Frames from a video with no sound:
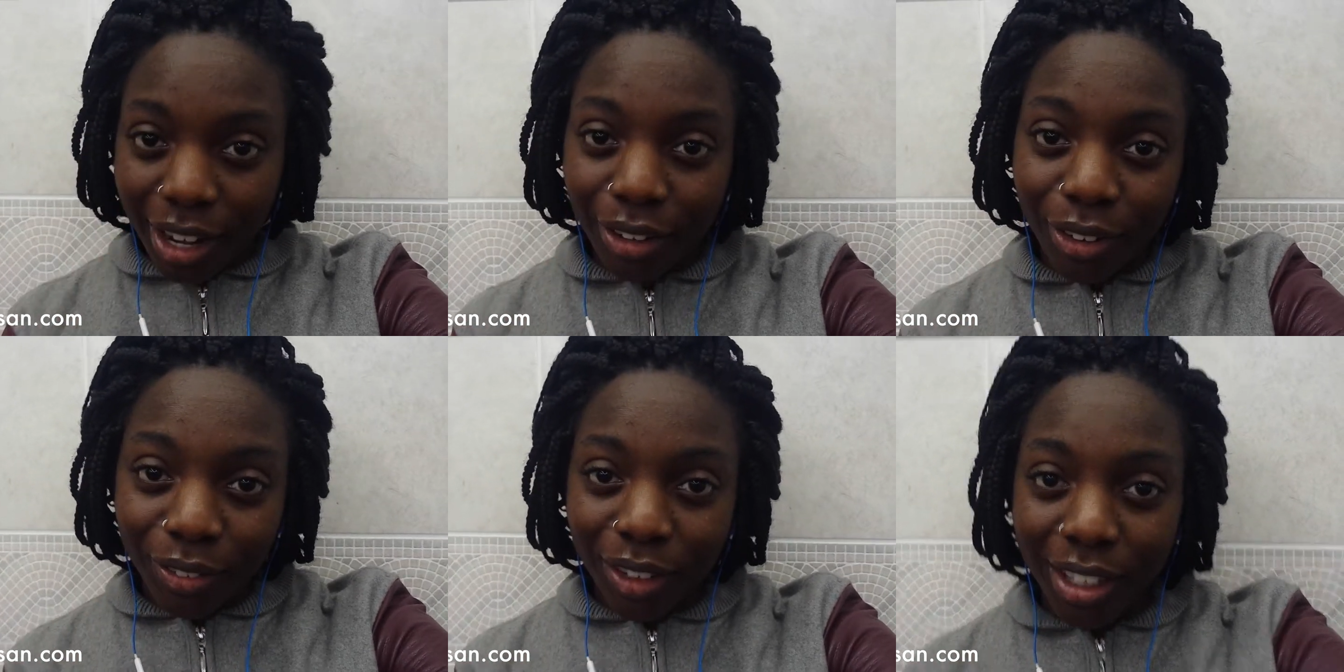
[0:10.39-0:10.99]
I don't
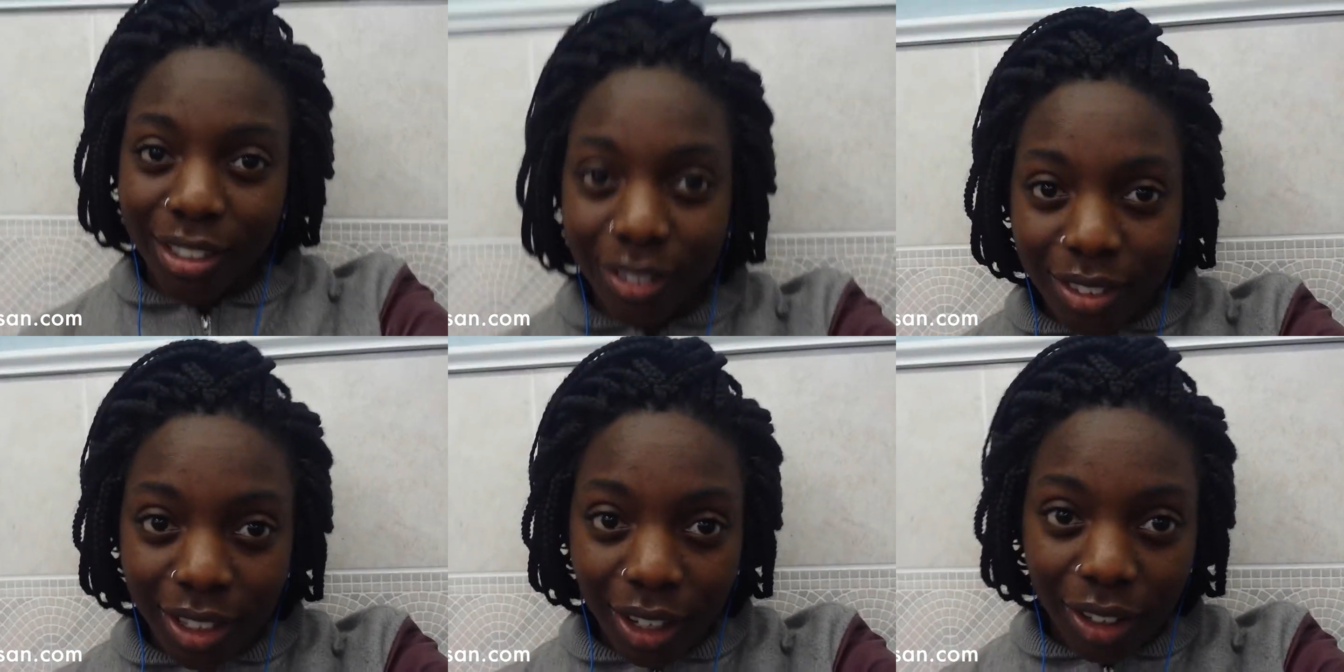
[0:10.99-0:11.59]
know if you
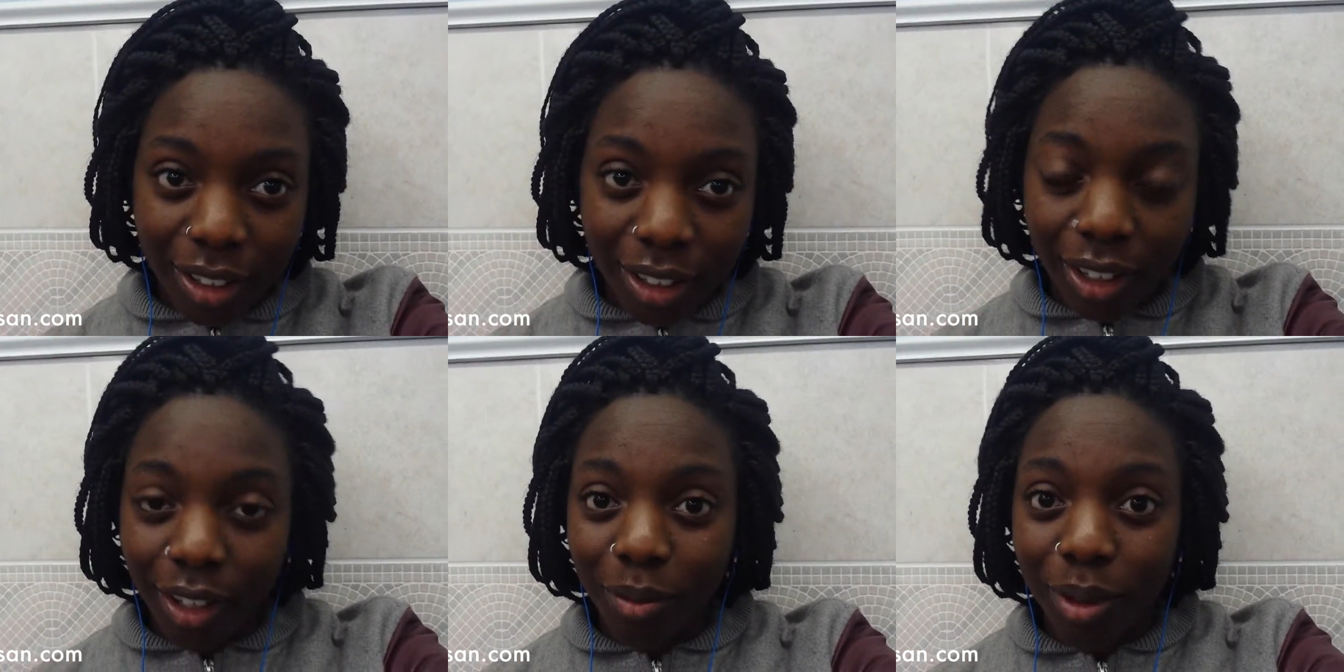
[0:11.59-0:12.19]
guys have
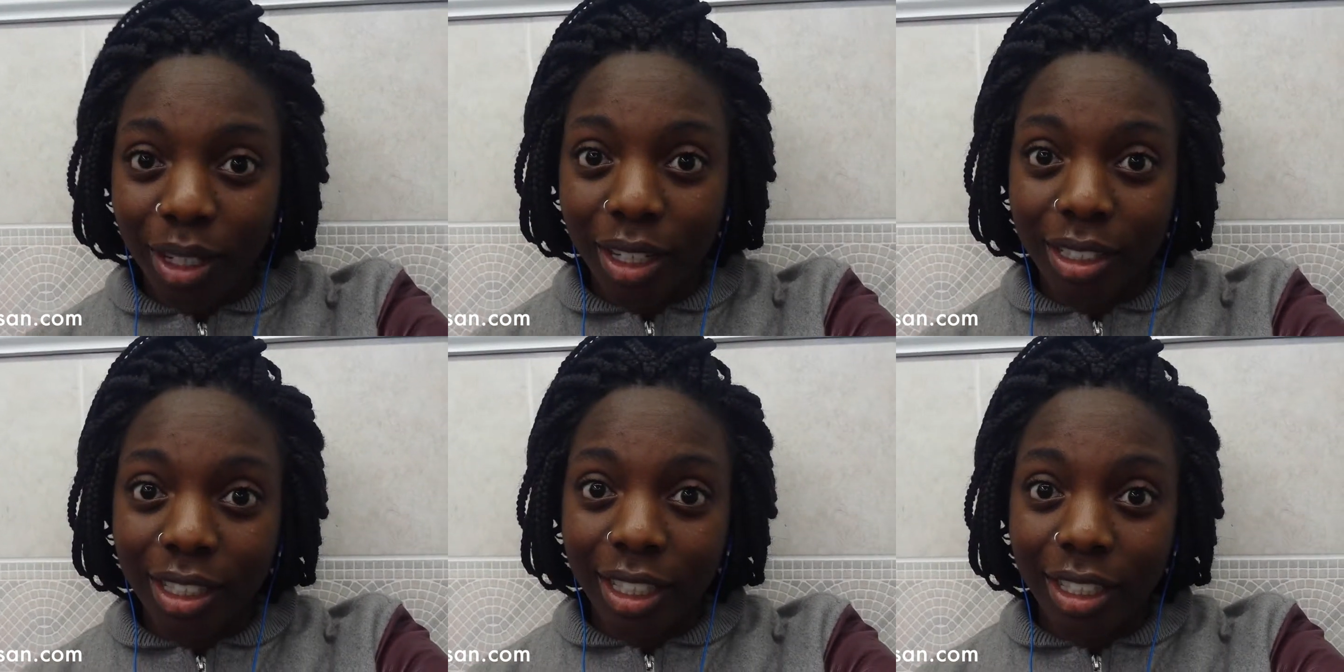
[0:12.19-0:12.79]
tell. They've been
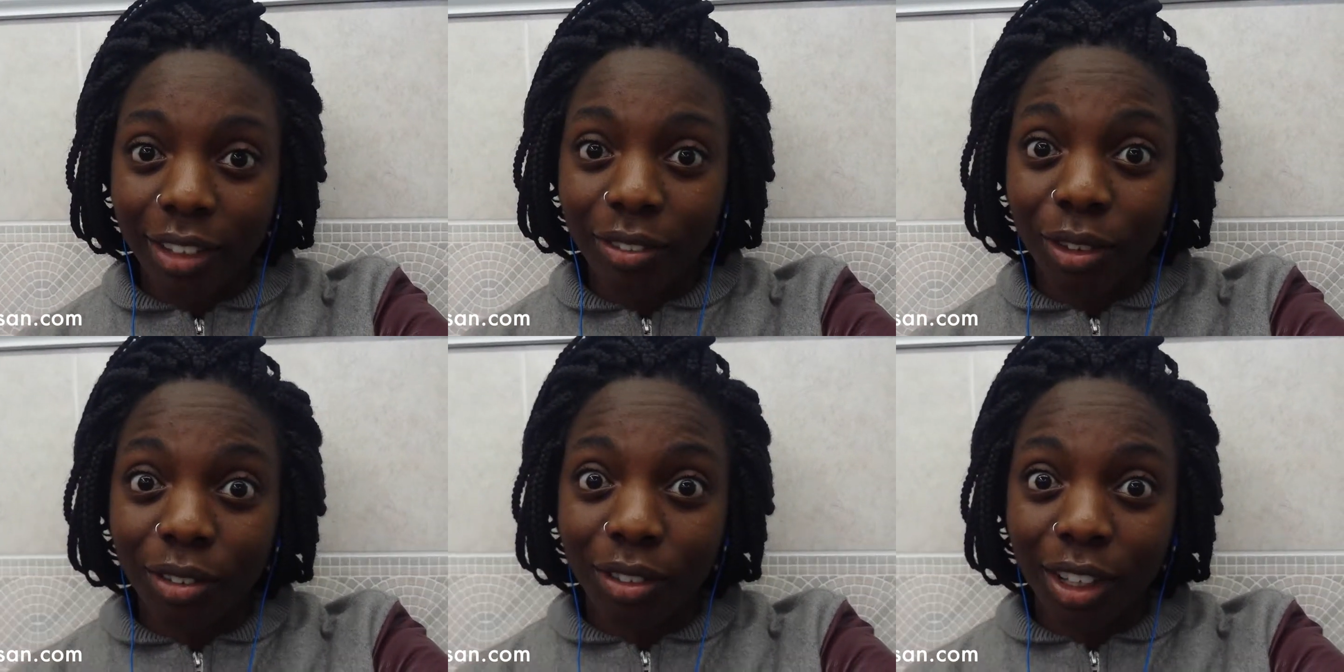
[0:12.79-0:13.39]
needing to get done
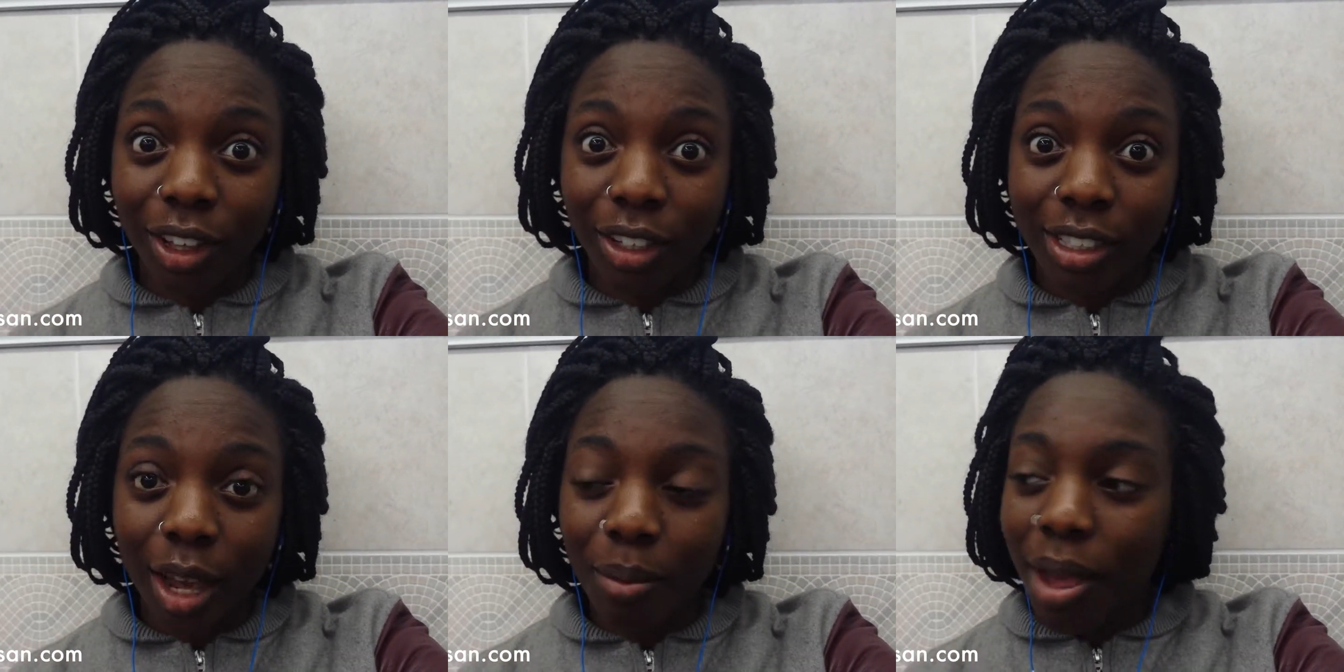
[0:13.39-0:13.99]
for a really
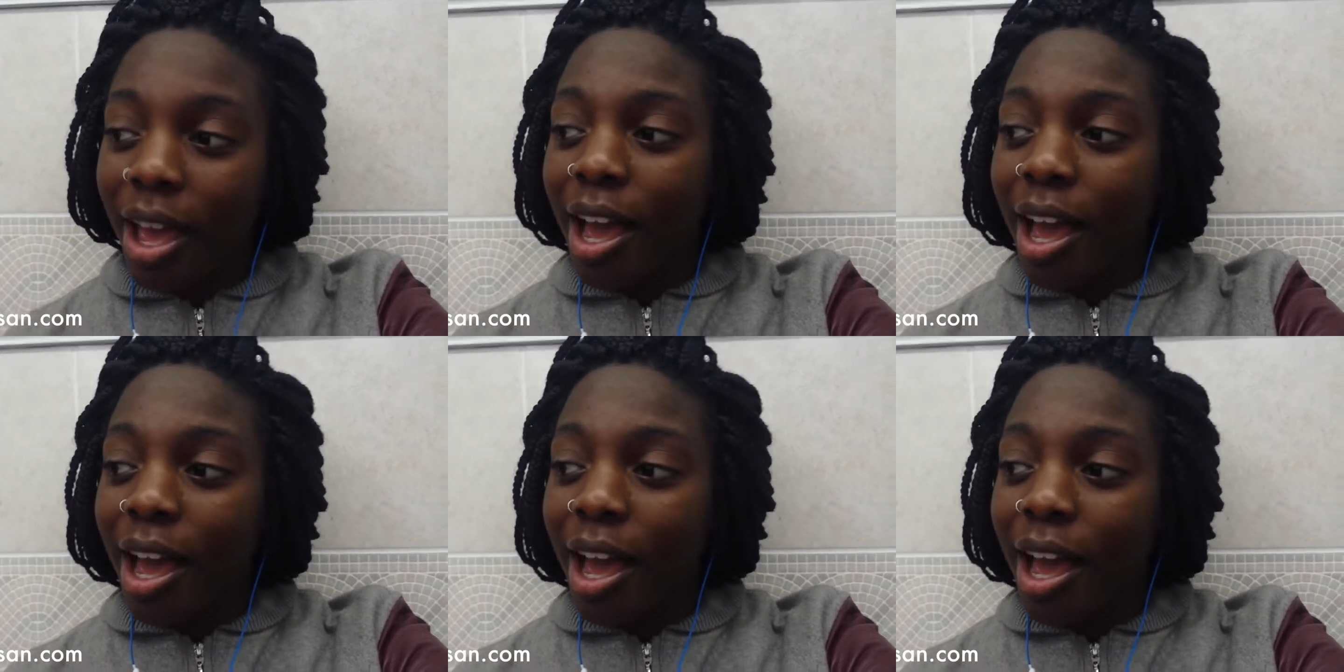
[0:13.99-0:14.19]
long time.